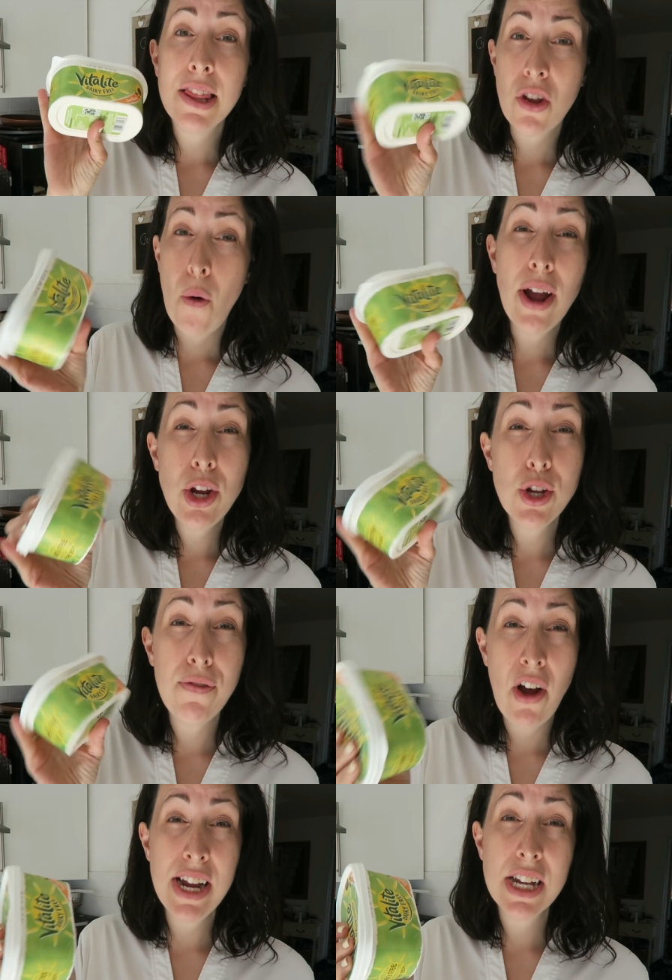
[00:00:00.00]
So I use
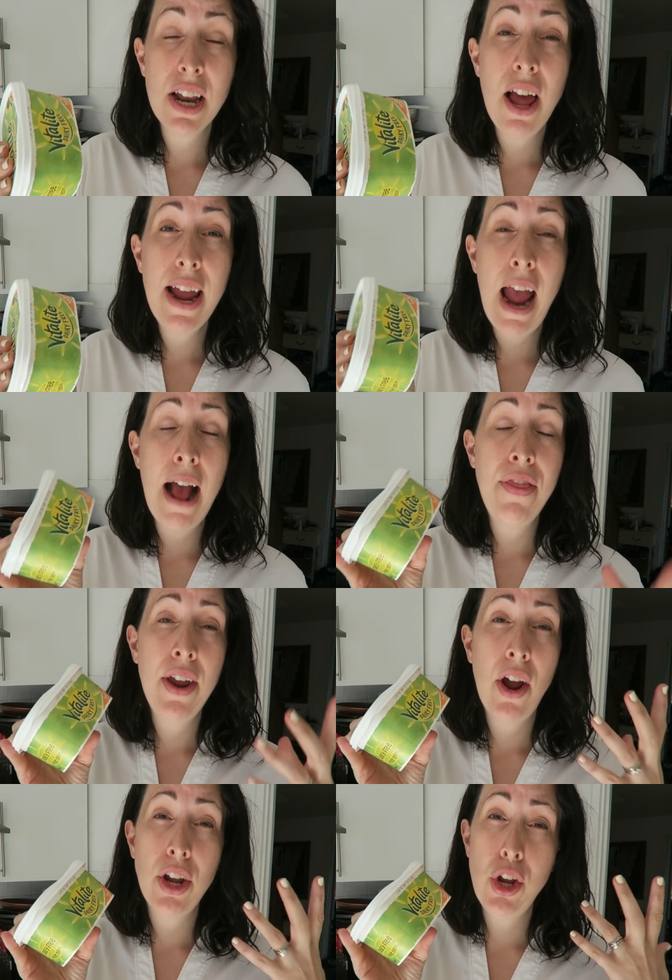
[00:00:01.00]
Vitalite and
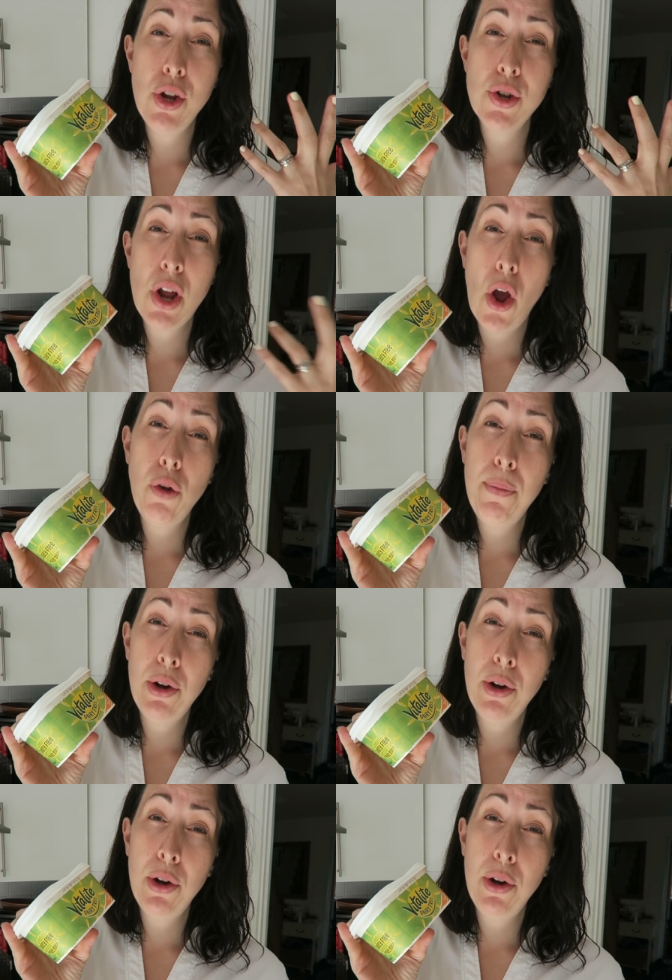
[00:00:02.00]
then I use oat